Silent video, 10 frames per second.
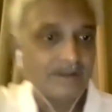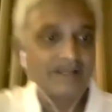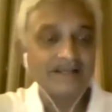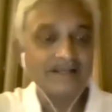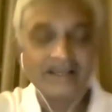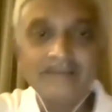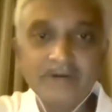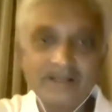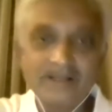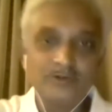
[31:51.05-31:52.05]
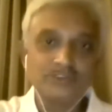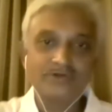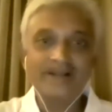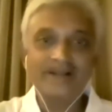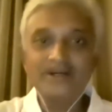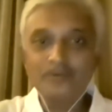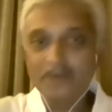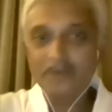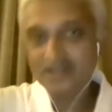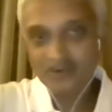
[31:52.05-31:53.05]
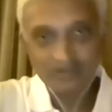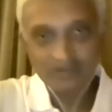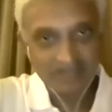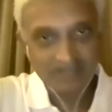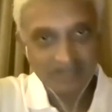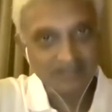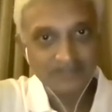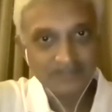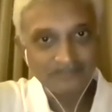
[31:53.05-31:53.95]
in anybody who is trying to pass on a message